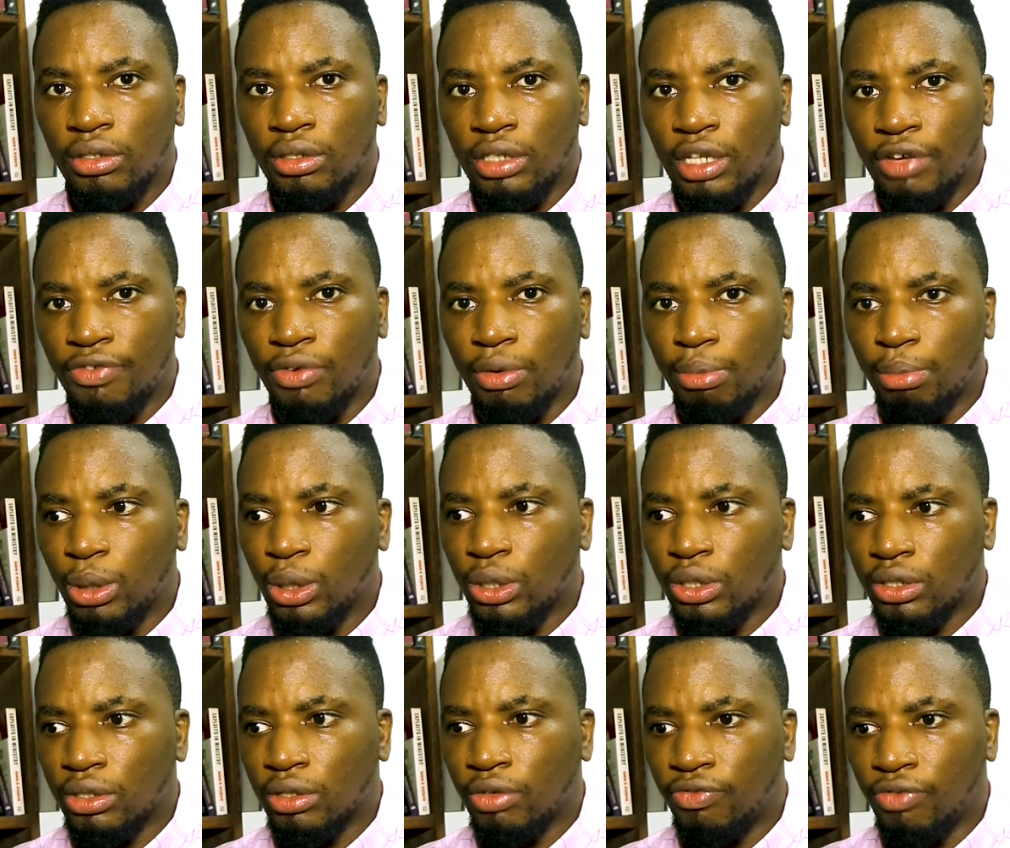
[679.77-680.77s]
different
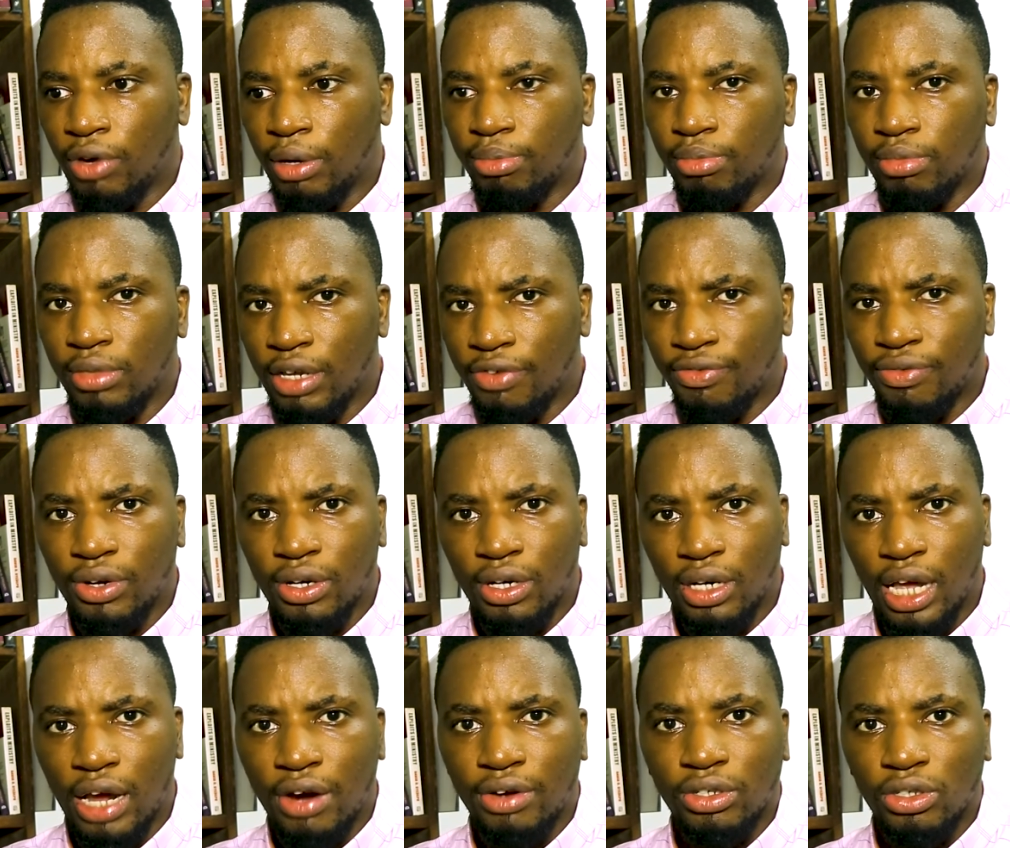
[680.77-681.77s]
books from different
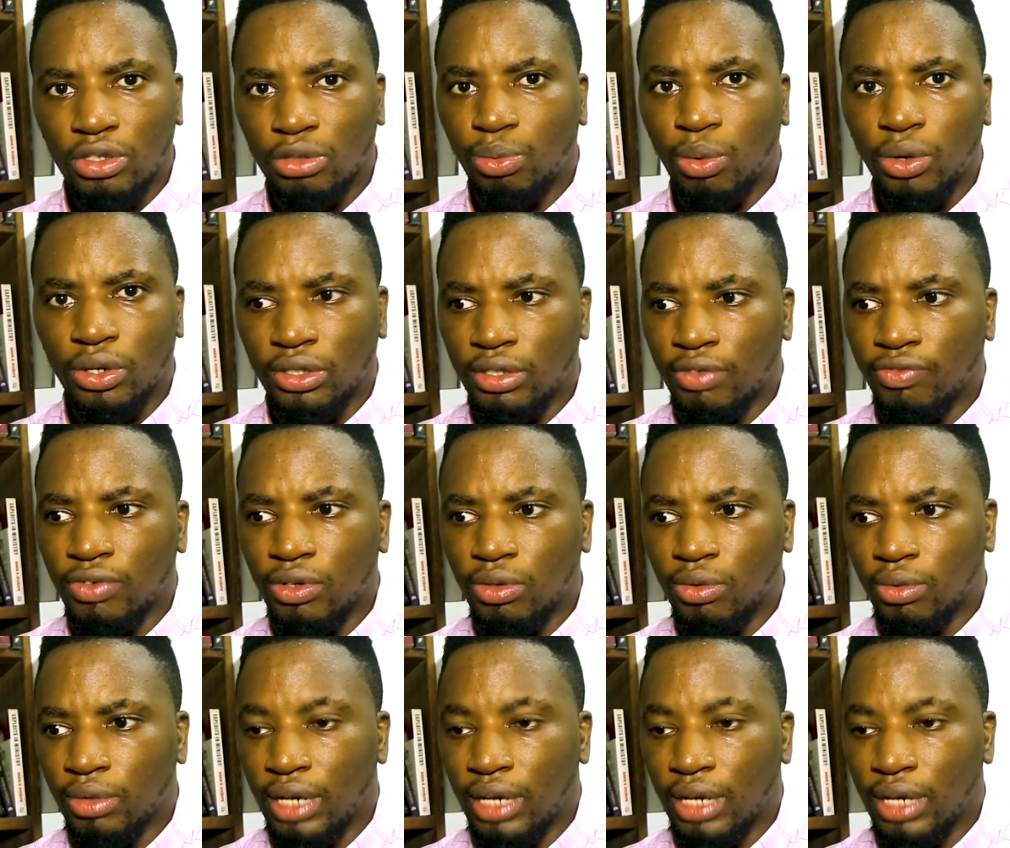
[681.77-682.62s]
characters' points of view.